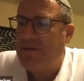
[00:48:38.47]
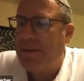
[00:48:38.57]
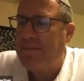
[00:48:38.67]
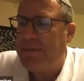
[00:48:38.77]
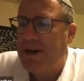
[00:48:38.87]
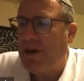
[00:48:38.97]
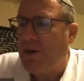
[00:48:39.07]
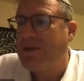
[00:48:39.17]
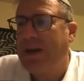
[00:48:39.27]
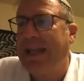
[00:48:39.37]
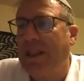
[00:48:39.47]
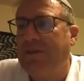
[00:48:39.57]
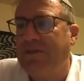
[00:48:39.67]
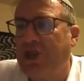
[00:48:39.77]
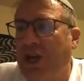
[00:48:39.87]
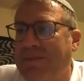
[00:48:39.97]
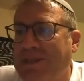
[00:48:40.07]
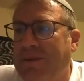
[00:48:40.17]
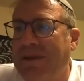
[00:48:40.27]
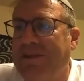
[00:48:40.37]
remember, also had a lot of
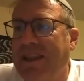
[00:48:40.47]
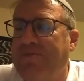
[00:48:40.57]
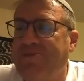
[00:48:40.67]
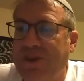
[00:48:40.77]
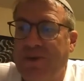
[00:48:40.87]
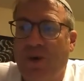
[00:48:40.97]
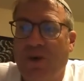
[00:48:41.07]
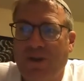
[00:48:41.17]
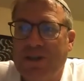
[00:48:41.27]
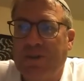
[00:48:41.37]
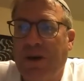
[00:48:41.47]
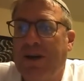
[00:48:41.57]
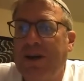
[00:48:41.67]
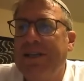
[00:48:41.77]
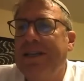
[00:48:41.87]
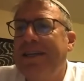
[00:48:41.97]
Germans that were living there pre-war as well.